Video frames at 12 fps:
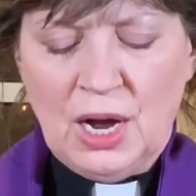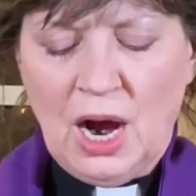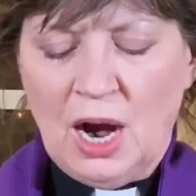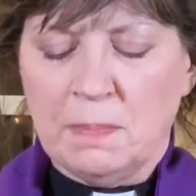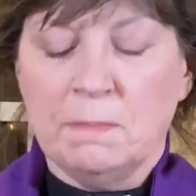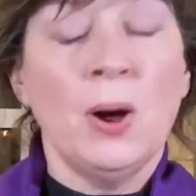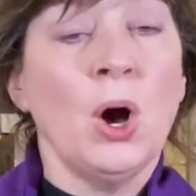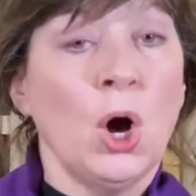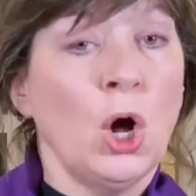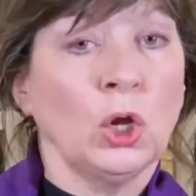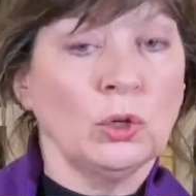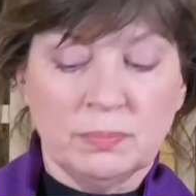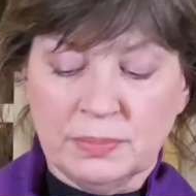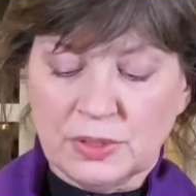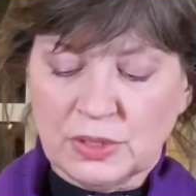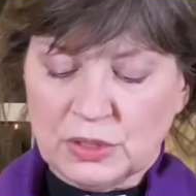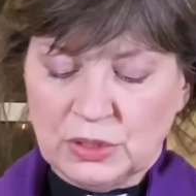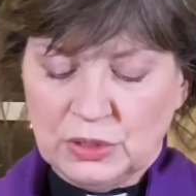our
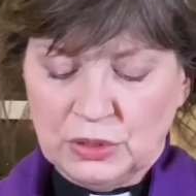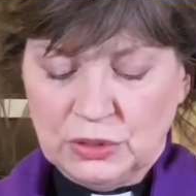palms,